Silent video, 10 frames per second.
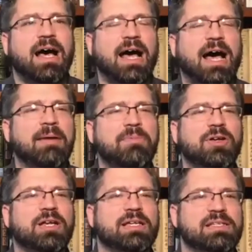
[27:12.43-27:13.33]
I'm going
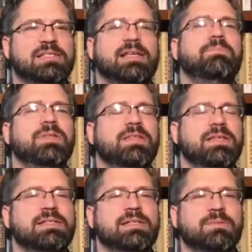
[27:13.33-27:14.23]
to accept
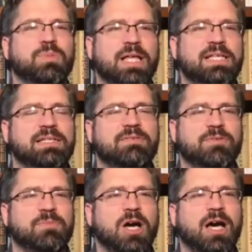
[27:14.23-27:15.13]
this as a blessing
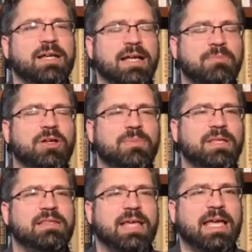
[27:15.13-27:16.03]
from God, and I'm going to be
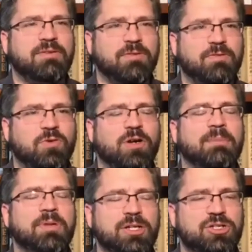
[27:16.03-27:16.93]
thankful for it. I'm
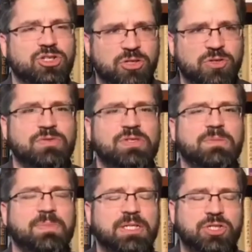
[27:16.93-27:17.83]
going to choose to
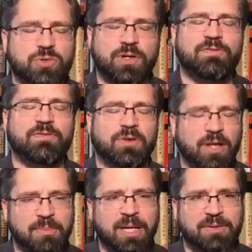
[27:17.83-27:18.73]
be joyful
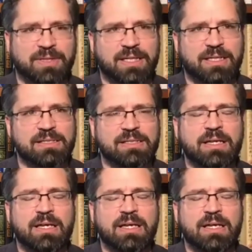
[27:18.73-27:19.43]
about this."